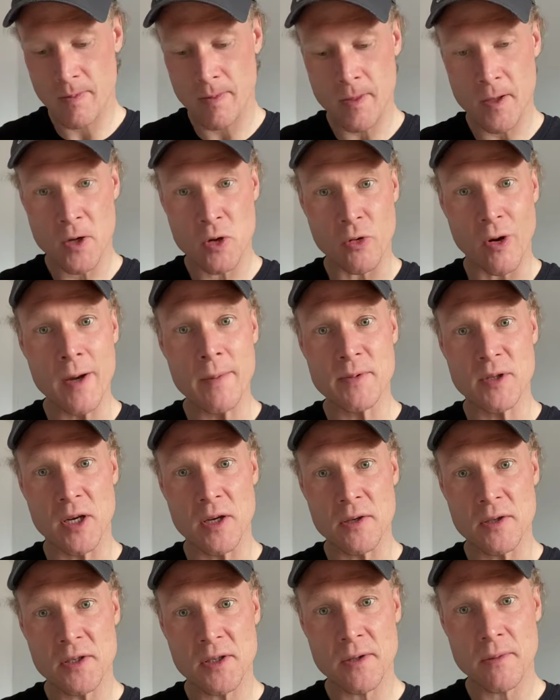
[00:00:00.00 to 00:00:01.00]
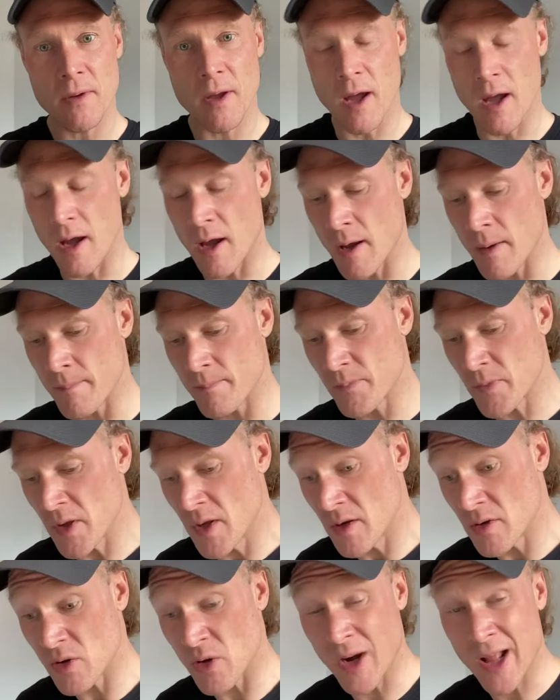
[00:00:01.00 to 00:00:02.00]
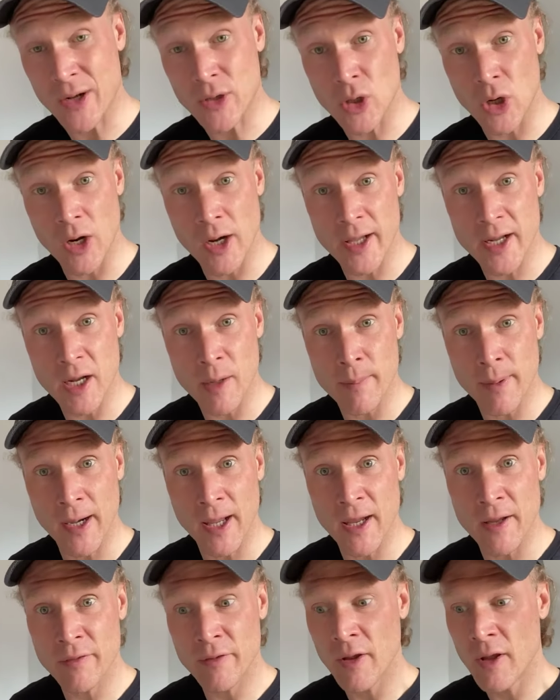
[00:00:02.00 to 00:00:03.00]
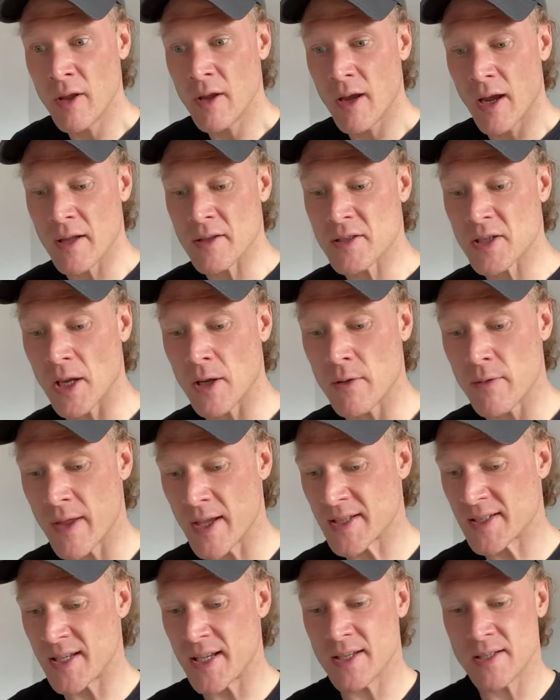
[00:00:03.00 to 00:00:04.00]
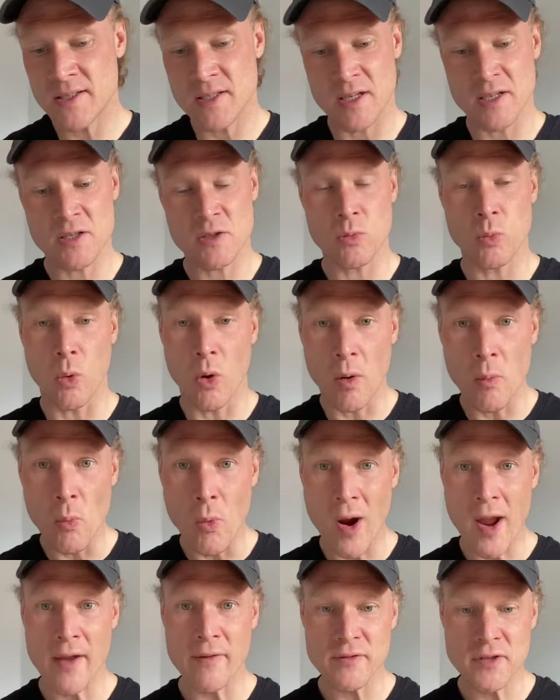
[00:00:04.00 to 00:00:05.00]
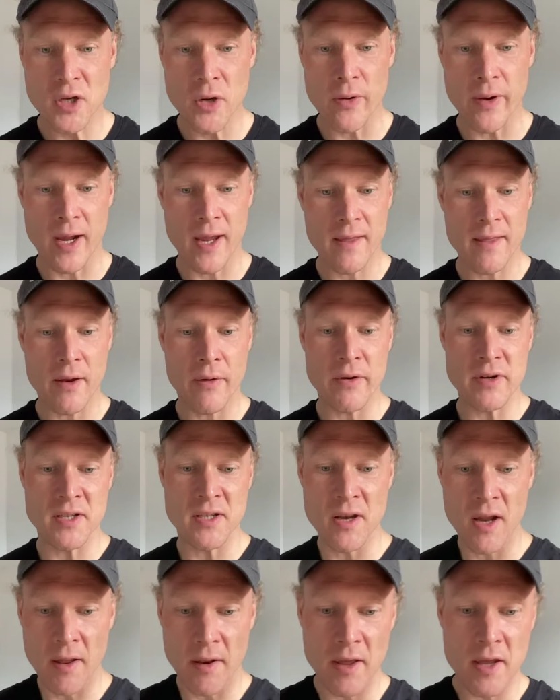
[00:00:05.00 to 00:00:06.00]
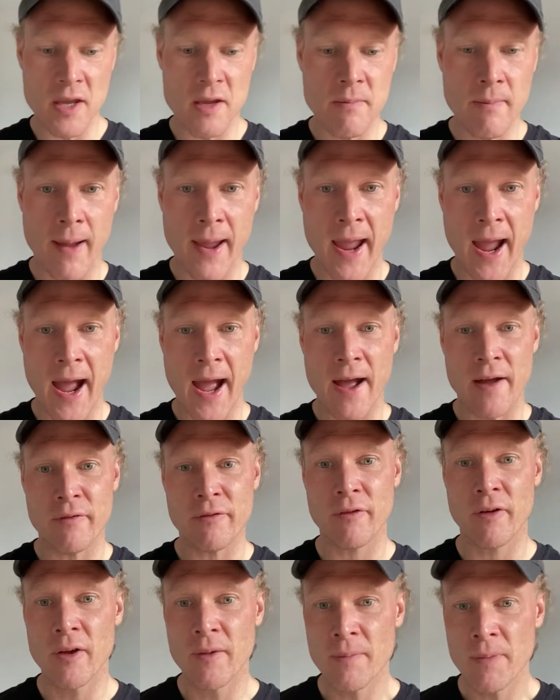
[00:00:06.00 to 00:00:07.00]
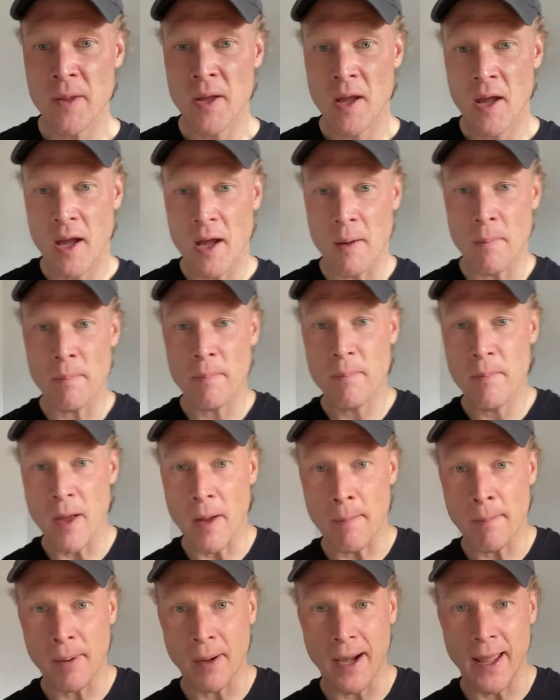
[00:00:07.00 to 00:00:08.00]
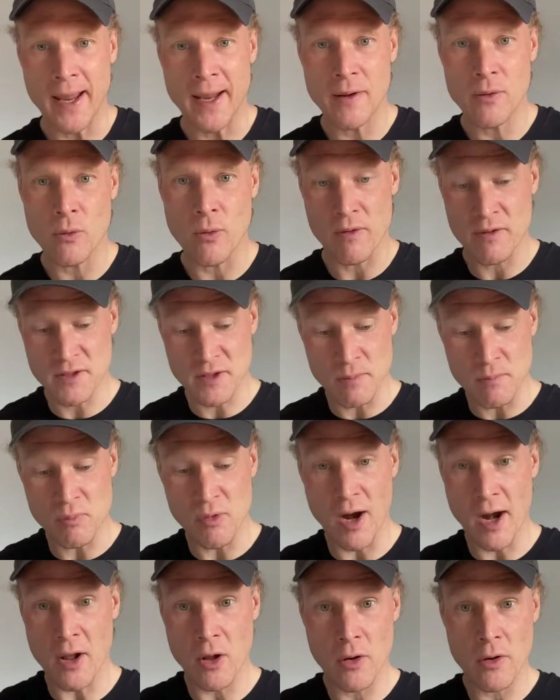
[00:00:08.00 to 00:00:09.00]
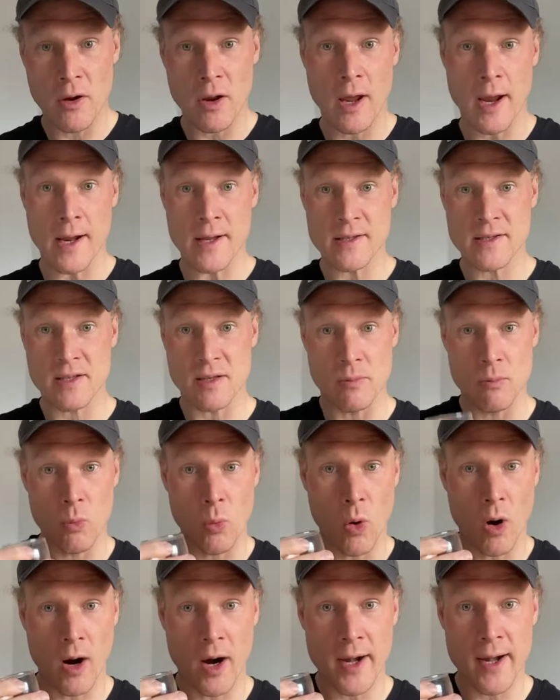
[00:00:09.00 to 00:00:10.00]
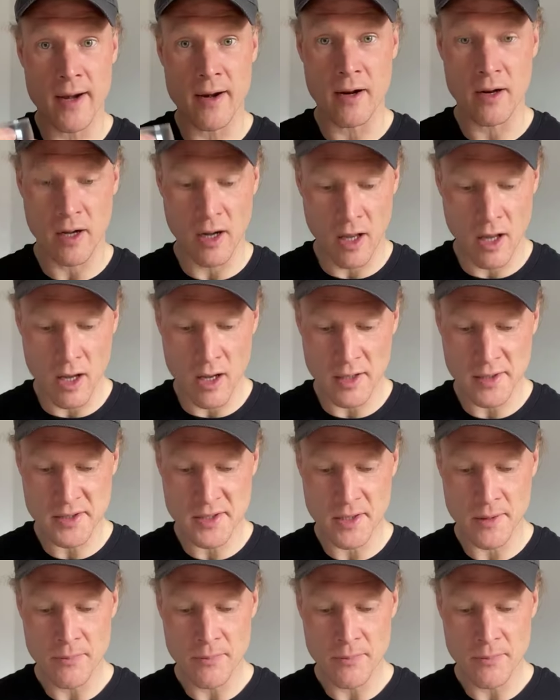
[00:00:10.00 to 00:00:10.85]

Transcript: grape juice, non-alcoholic, I believe. And so this is just one way of doing it. There is another. You may have a plate with some bread on and some wine in a glass,